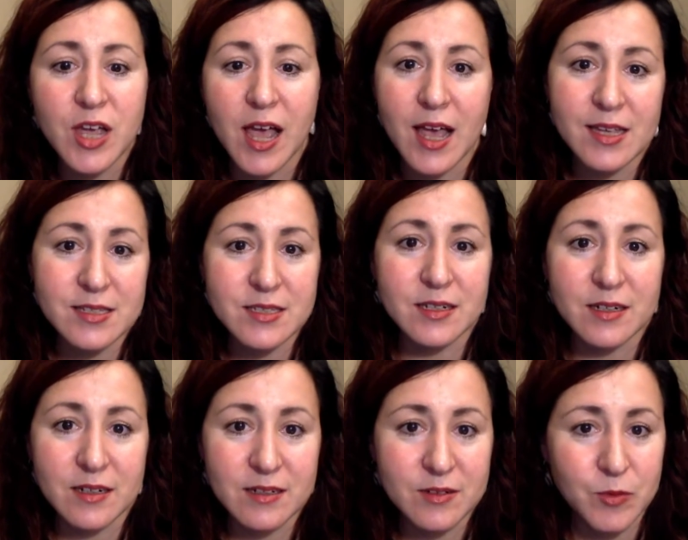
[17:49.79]
ask
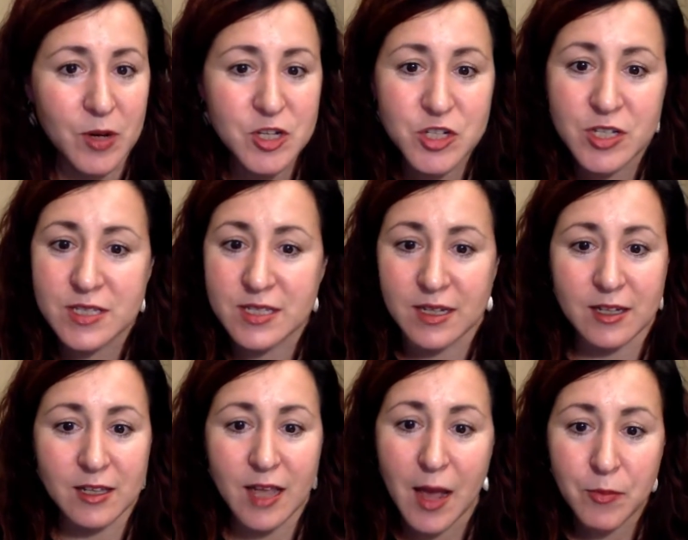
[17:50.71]
questions, and
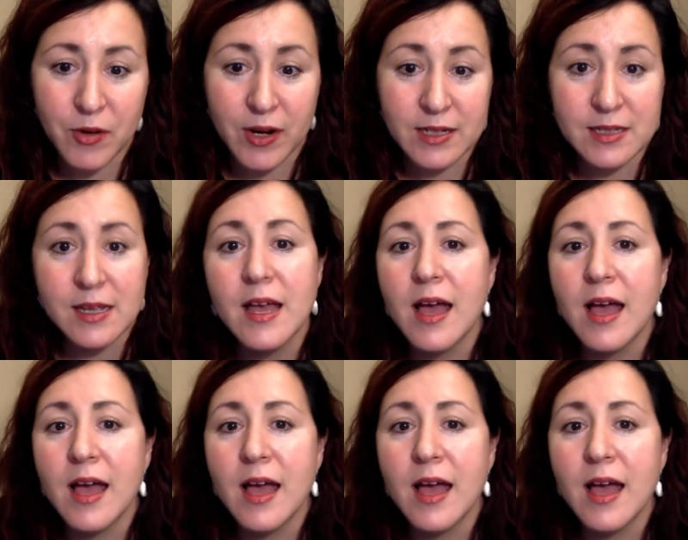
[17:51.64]
collaborate.